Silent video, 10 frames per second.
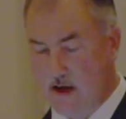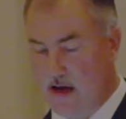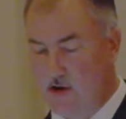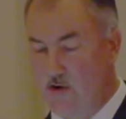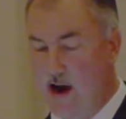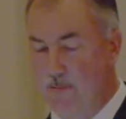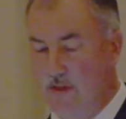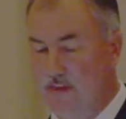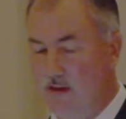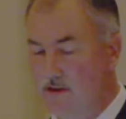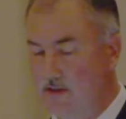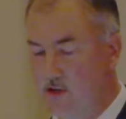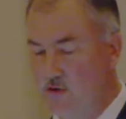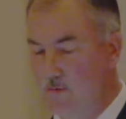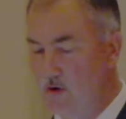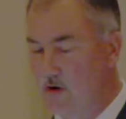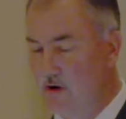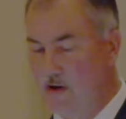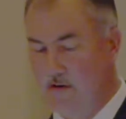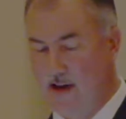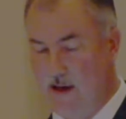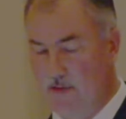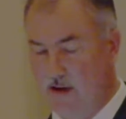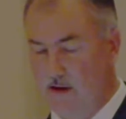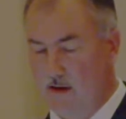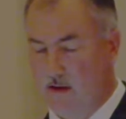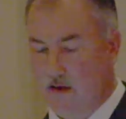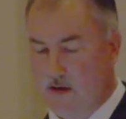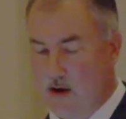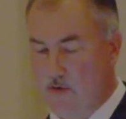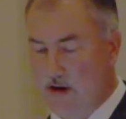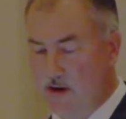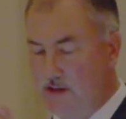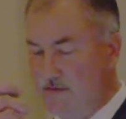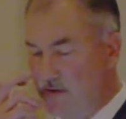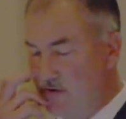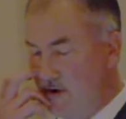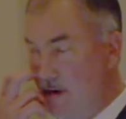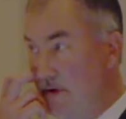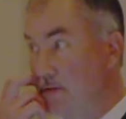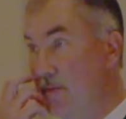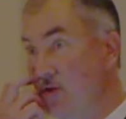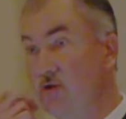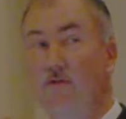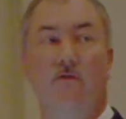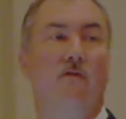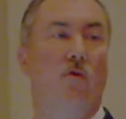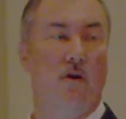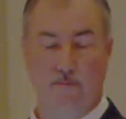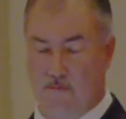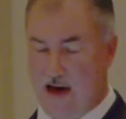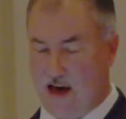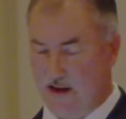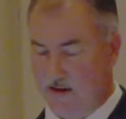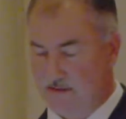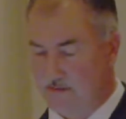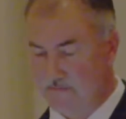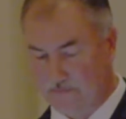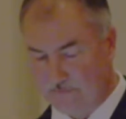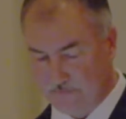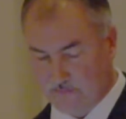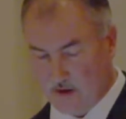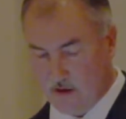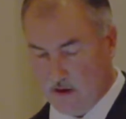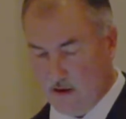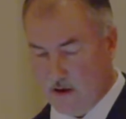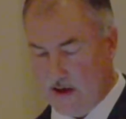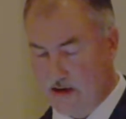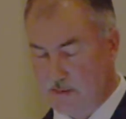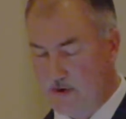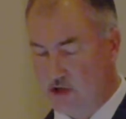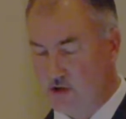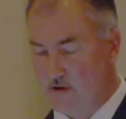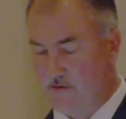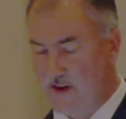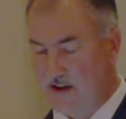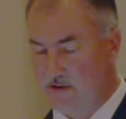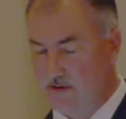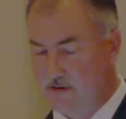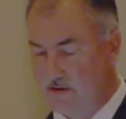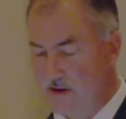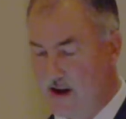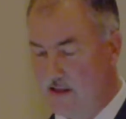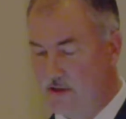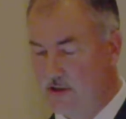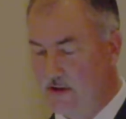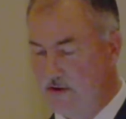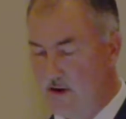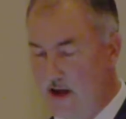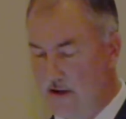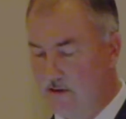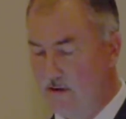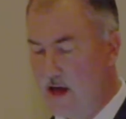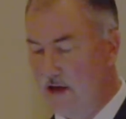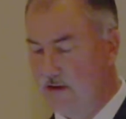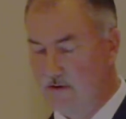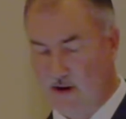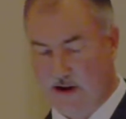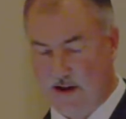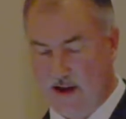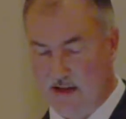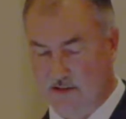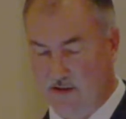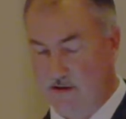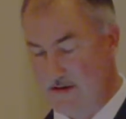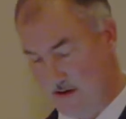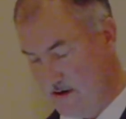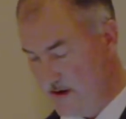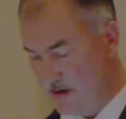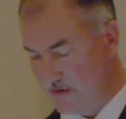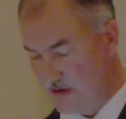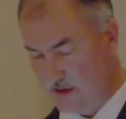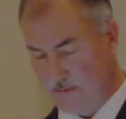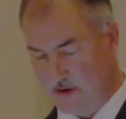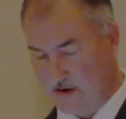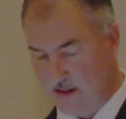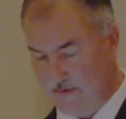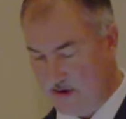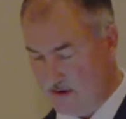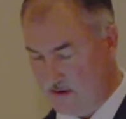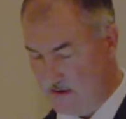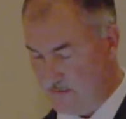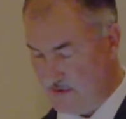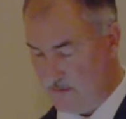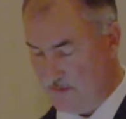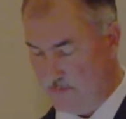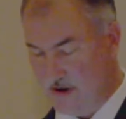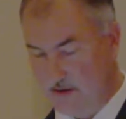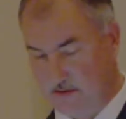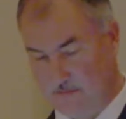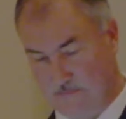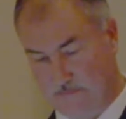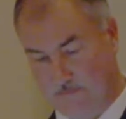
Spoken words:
Neuropathy, sensory motor autonomic. Unrecognized foot trauma, especially foreign bodies. And diminished growth factors, collagen and hyaluronic acid. And we talked about the elevated MMPs.